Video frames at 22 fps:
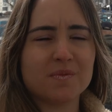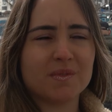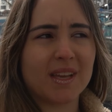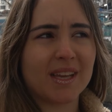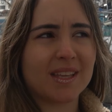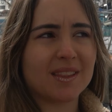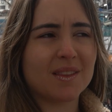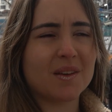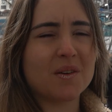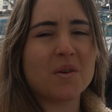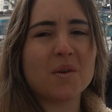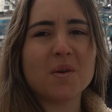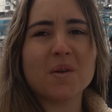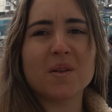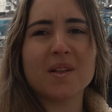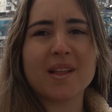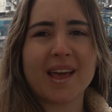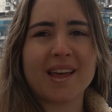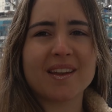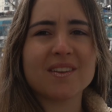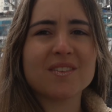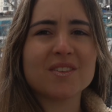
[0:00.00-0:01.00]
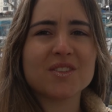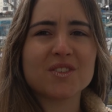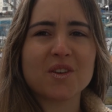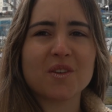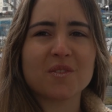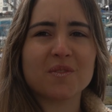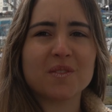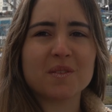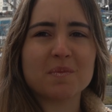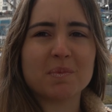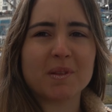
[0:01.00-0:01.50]
Like the whole energy
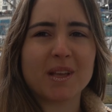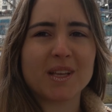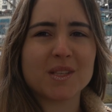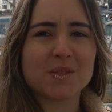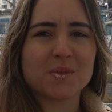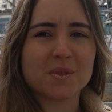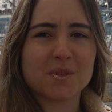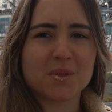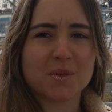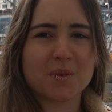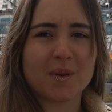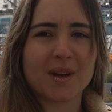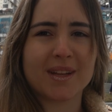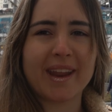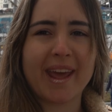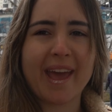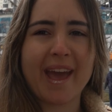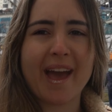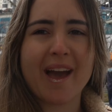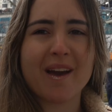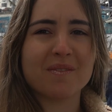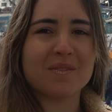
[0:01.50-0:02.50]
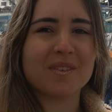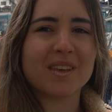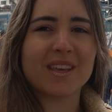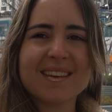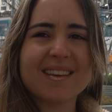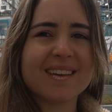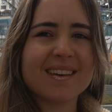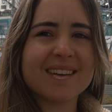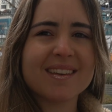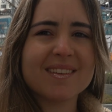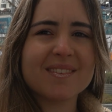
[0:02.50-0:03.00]
of the place was quite heavy.
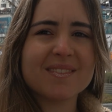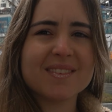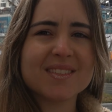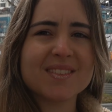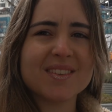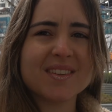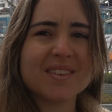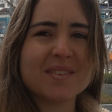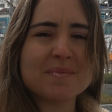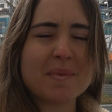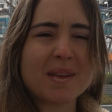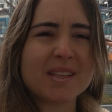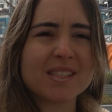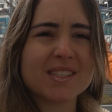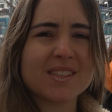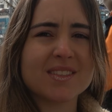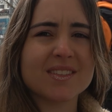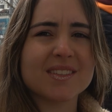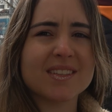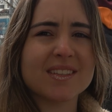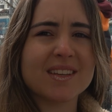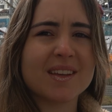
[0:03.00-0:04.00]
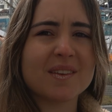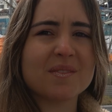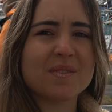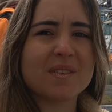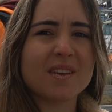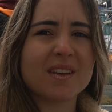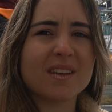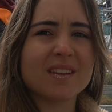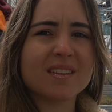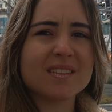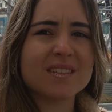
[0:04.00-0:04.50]
Yeah, it was very masculine, I
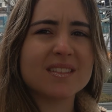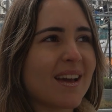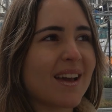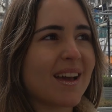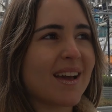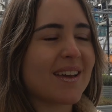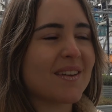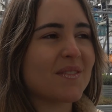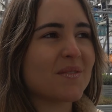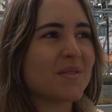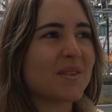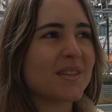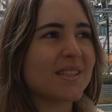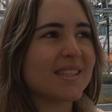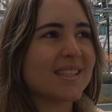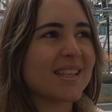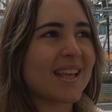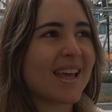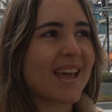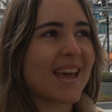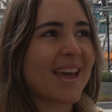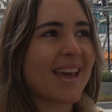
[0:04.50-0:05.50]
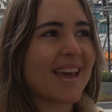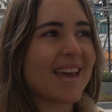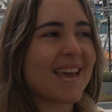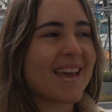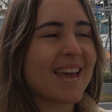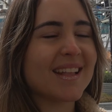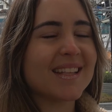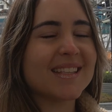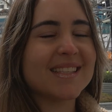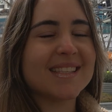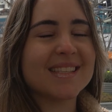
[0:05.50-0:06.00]
felt. I would say
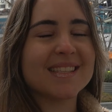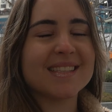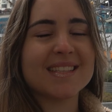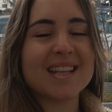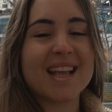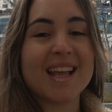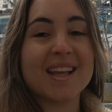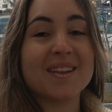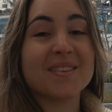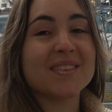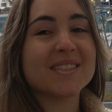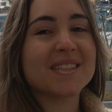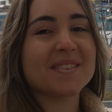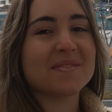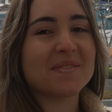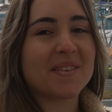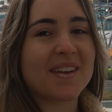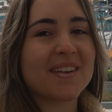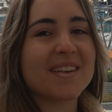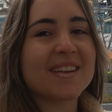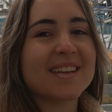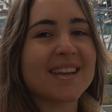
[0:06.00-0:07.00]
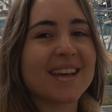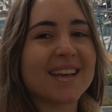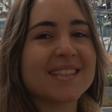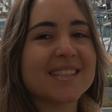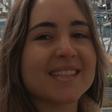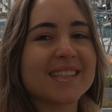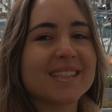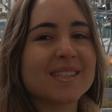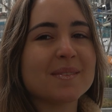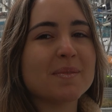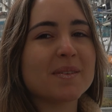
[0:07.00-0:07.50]
it's it was a very
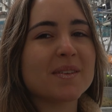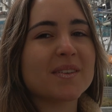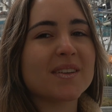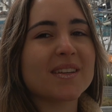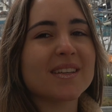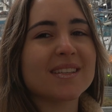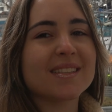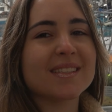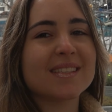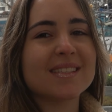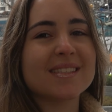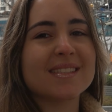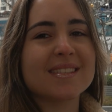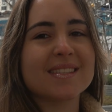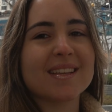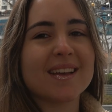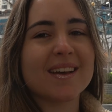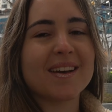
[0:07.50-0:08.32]
nice experience.